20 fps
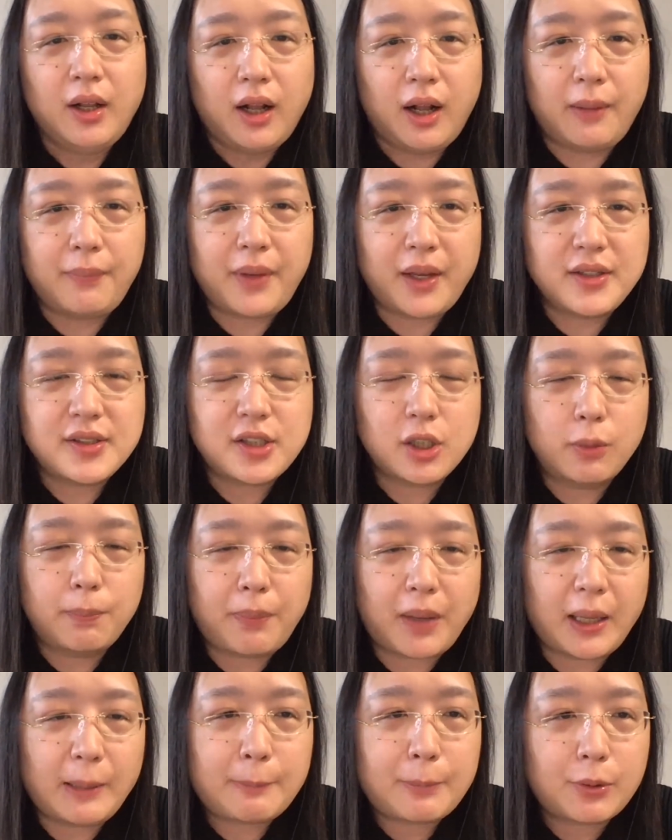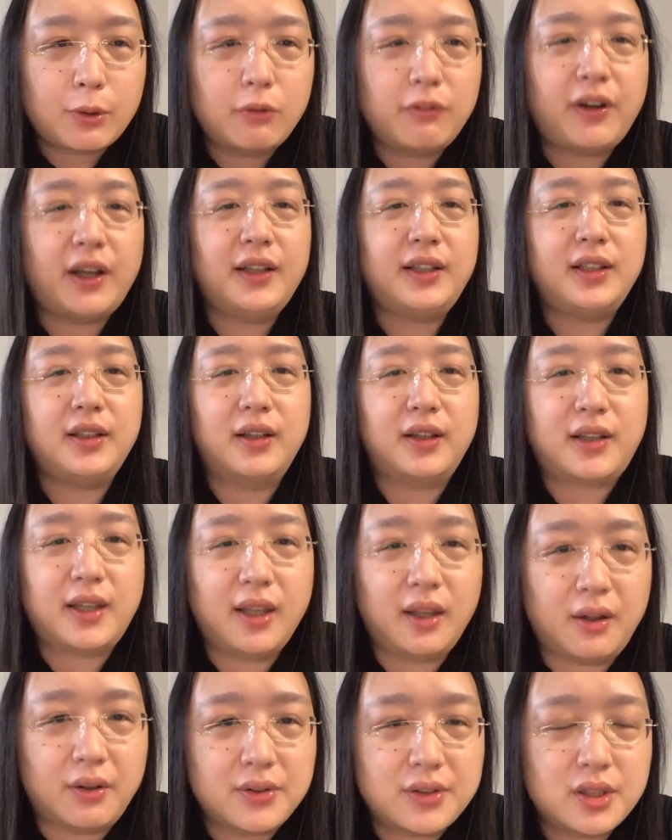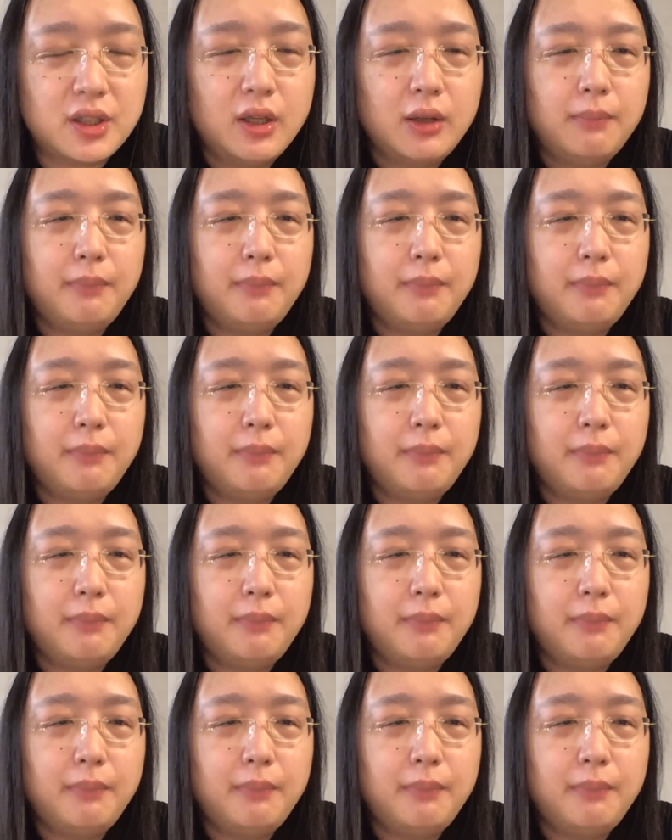And so by providing account,